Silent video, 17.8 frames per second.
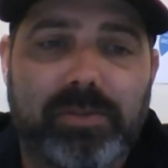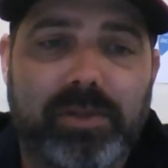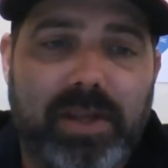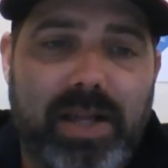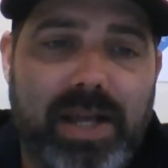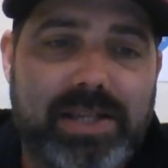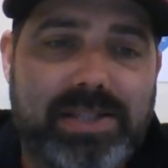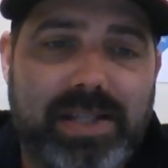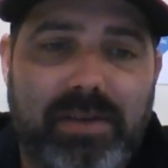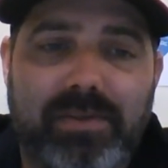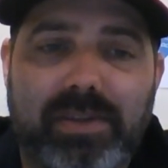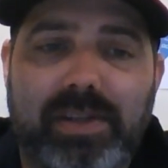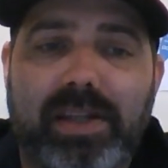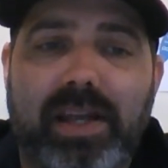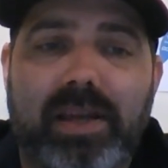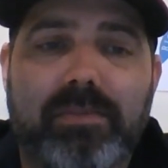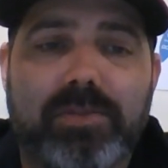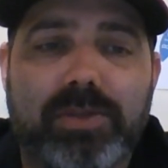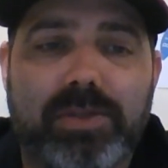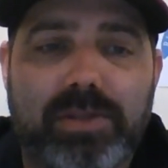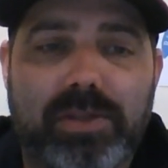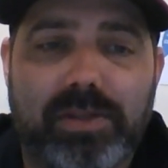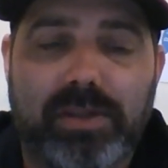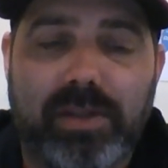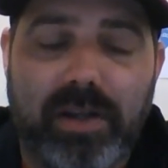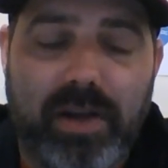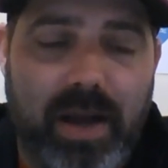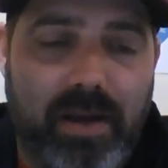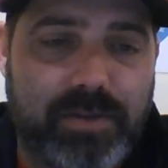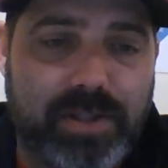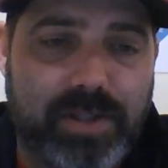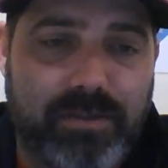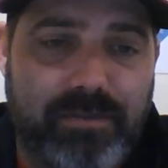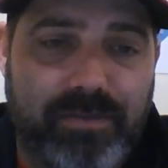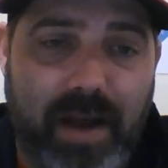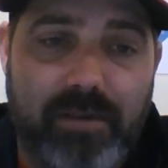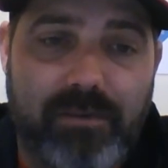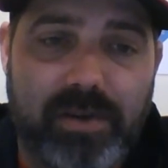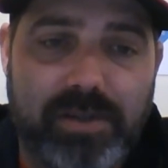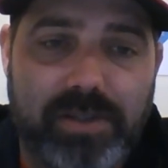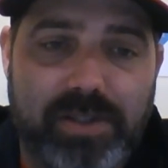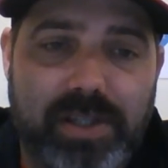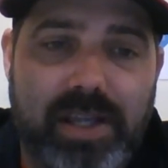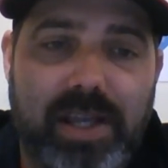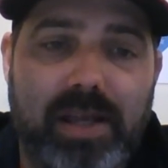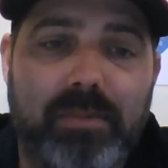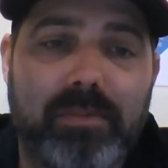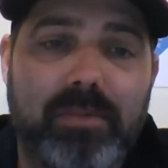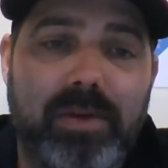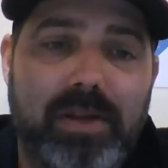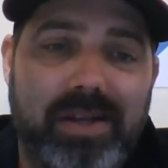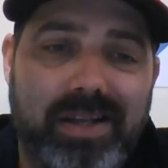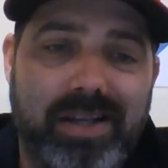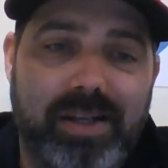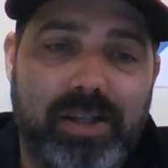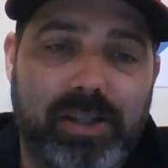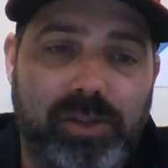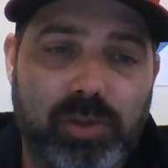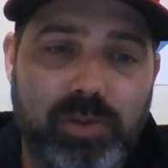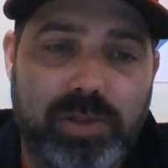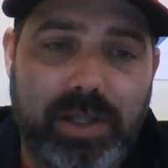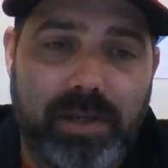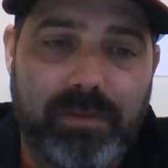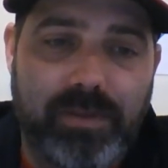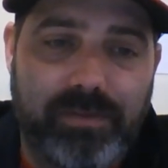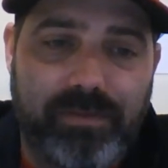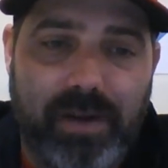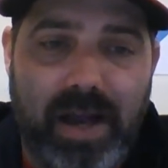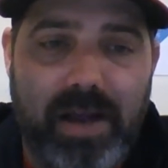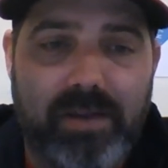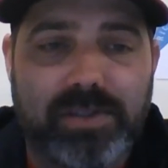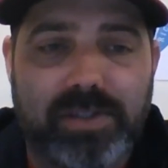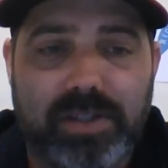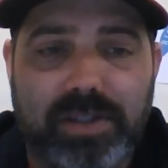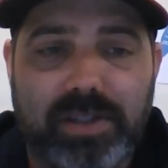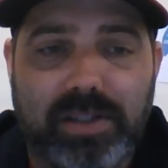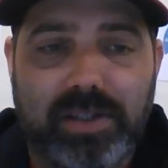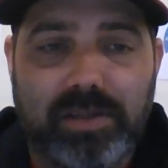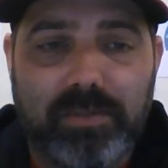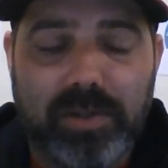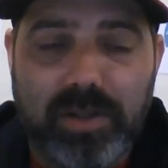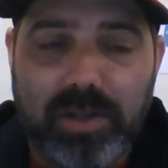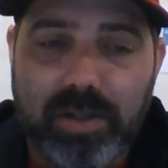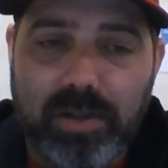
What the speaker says: The last 7 games, they're averaging 5 runs a game, hitting .275 as a team.